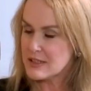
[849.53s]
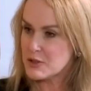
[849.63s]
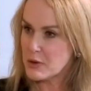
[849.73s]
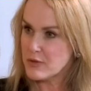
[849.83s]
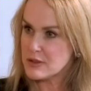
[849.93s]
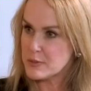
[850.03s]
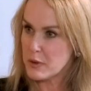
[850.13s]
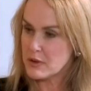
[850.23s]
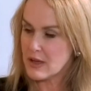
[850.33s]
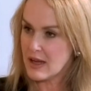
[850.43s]
21st
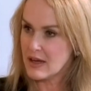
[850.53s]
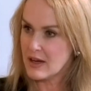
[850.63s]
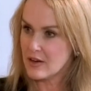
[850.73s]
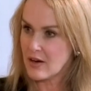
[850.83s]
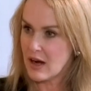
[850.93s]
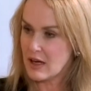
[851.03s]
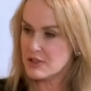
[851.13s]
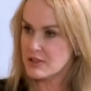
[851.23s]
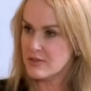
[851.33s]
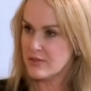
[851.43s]
birthday in our
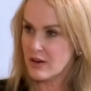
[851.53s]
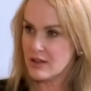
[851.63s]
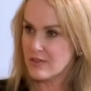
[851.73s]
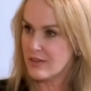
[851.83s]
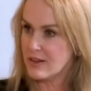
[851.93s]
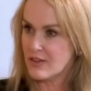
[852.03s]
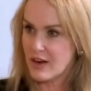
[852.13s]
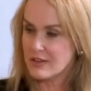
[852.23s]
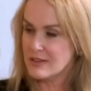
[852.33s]
garage and invited everyone around.